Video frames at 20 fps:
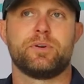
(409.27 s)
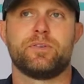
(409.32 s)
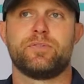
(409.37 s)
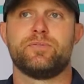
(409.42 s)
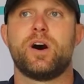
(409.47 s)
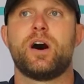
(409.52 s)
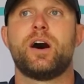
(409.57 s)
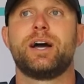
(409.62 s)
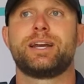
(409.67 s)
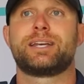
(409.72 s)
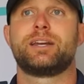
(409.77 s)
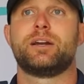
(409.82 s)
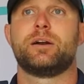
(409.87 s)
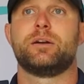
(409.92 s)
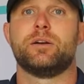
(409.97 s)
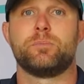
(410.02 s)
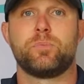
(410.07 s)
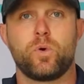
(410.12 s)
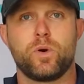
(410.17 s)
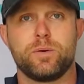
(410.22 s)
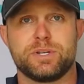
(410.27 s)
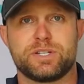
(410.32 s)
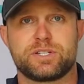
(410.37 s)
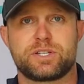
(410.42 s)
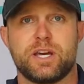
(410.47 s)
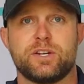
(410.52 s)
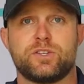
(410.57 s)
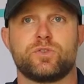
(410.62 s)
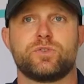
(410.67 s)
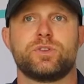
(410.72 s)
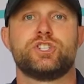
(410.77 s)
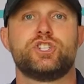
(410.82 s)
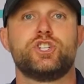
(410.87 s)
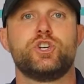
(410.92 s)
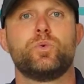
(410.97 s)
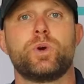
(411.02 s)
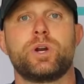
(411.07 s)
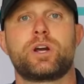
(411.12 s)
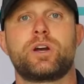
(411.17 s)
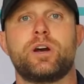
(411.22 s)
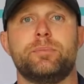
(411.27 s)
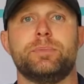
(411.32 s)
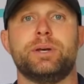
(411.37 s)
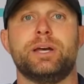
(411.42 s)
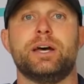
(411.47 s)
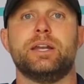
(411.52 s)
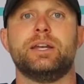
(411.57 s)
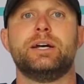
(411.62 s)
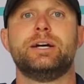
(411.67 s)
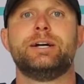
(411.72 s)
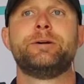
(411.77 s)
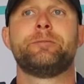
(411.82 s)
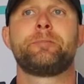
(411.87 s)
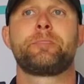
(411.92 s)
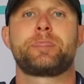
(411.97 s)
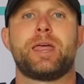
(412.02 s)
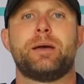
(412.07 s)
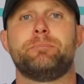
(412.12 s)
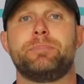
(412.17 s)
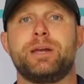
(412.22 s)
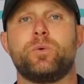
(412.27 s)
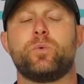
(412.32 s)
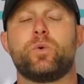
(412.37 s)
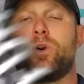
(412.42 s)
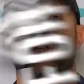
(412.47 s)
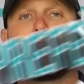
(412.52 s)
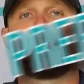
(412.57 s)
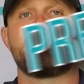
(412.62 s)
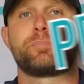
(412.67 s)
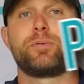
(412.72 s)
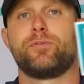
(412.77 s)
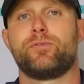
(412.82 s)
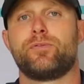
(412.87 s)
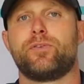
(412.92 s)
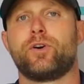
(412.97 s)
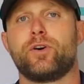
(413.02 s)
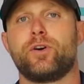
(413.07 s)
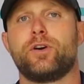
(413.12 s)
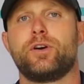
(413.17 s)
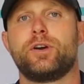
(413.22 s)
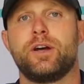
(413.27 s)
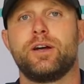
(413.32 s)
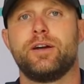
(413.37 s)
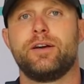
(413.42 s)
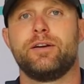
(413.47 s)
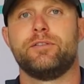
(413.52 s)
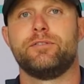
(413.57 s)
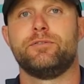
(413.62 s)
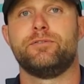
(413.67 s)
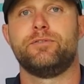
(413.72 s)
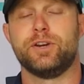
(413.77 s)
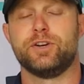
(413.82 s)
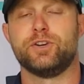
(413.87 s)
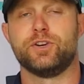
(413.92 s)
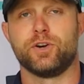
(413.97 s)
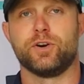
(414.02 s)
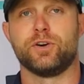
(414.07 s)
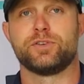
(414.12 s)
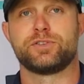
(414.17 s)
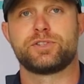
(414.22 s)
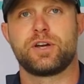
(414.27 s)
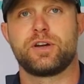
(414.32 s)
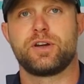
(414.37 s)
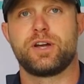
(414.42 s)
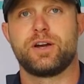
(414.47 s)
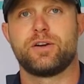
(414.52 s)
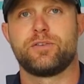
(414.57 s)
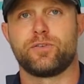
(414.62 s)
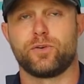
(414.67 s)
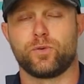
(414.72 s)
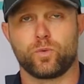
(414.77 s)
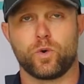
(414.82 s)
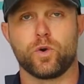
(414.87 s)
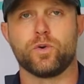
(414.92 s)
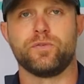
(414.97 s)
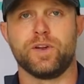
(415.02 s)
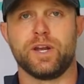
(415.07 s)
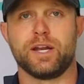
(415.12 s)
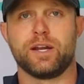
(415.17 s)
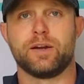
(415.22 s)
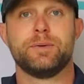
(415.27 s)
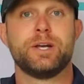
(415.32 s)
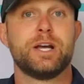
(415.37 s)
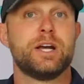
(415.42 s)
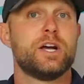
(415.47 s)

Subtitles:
But if not, get an appointment scheduled that you want to come in and be one of the preferred vendors for roofing.